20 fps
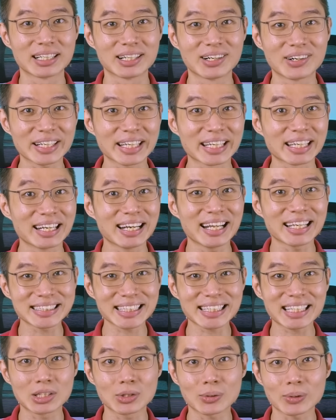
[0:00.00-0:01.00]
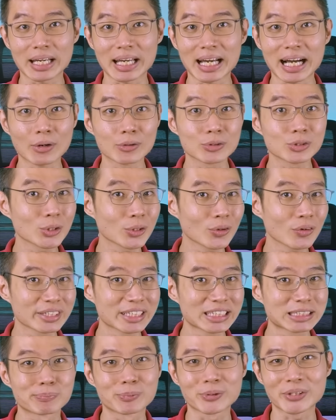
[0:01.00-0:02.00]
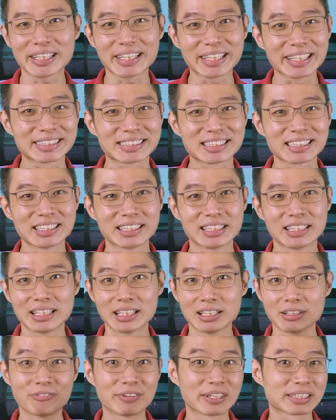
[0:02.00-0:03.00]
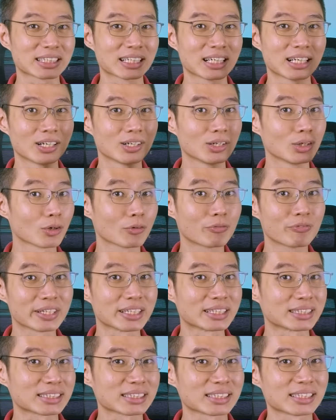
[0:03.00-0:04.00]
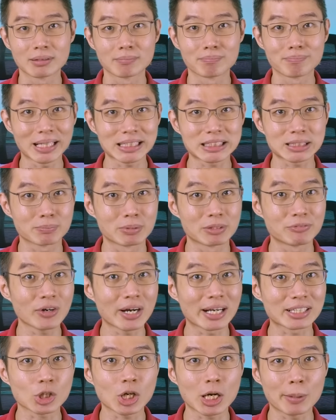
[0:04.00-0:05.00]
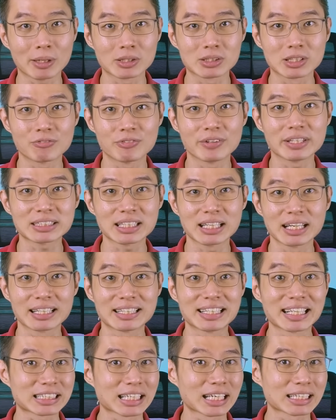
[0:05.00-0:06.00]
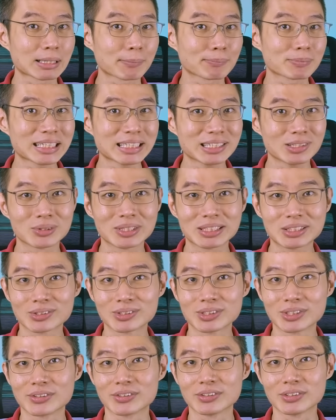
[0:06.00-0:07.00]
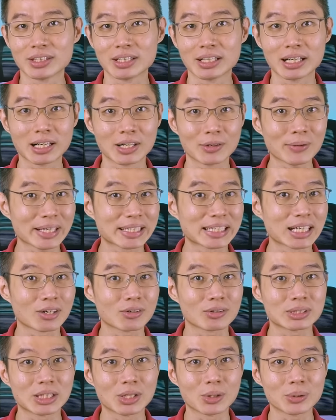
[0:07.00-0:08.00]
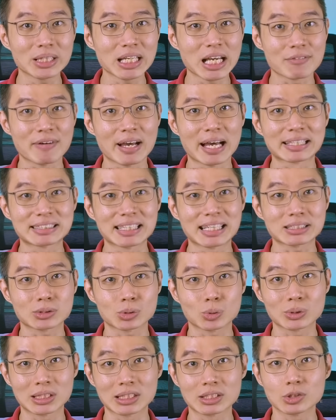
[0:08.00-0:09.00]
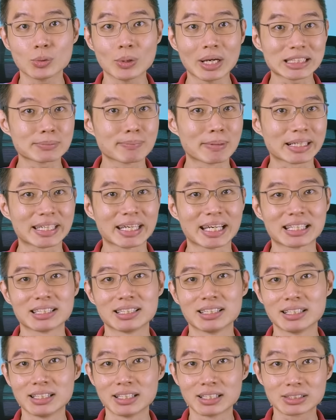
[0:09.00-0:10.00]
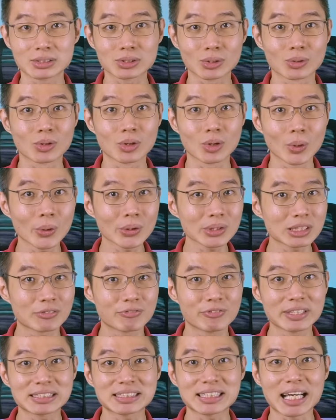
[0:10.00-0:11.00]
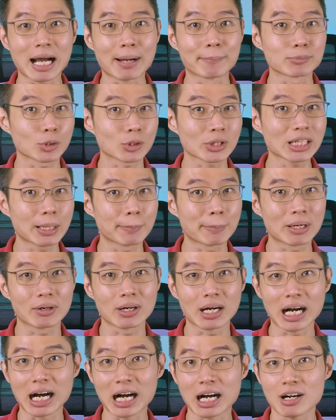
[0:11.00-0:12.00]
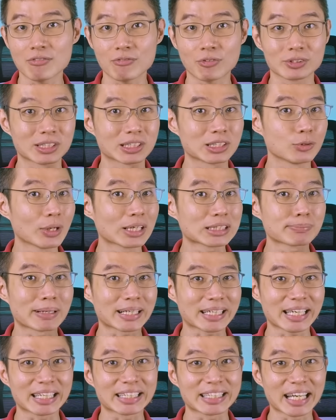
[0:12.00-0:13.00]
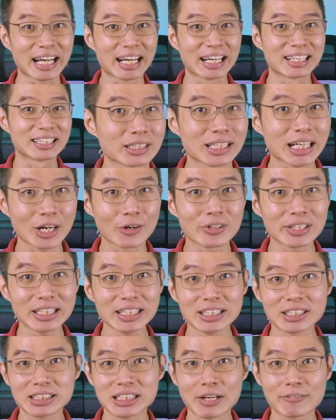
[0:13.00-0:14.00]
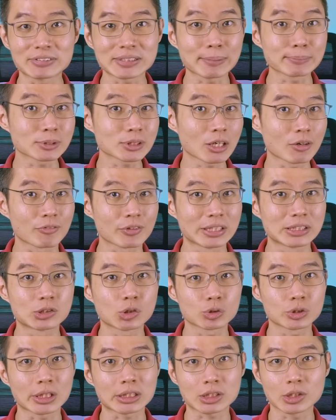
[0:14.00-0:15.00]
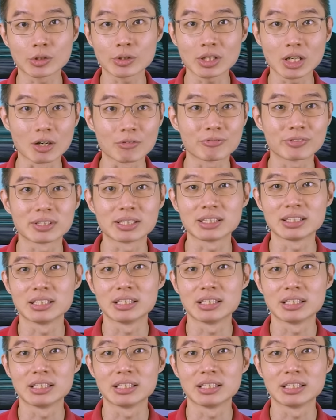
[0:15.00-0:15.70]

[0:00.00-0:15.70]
Okay, let's take a look at how new this broker is. First, low fees. But before I talk about the fees, there's something you need to know. Right now, they only have access to the US market. So all the fees that I'm talking about are for the US market, yeah? Currently, they have some sort of introductory offer.